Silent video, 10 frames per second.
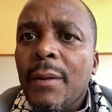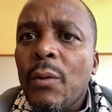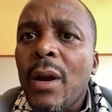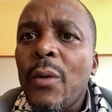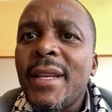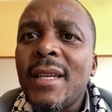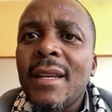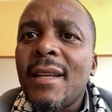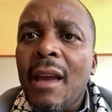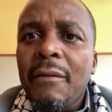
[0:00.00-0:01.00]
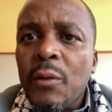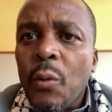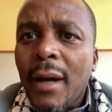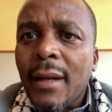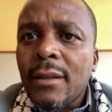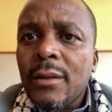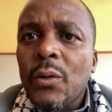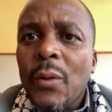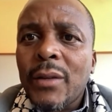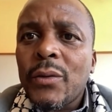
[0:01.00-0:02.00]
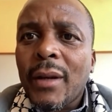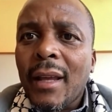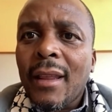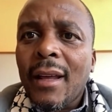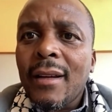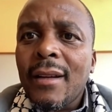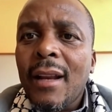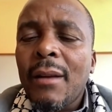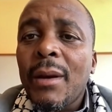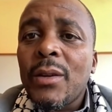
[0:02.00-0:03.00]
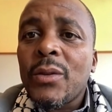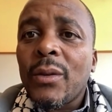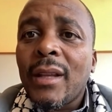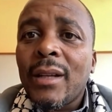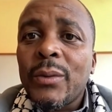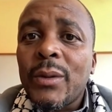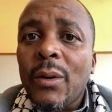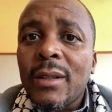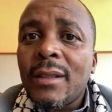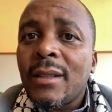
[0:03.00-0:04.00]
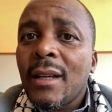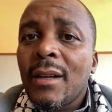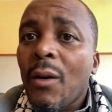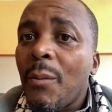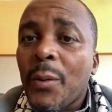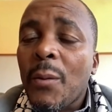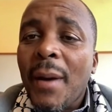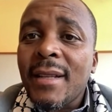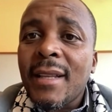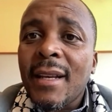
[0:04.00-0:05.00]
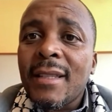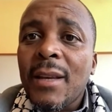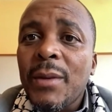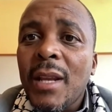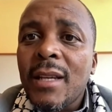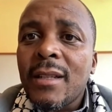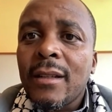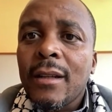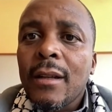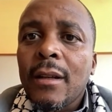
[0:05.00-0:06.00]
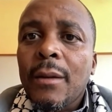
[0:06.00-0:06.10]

where we need everyone to work together and make sure that we don't compromise the examination.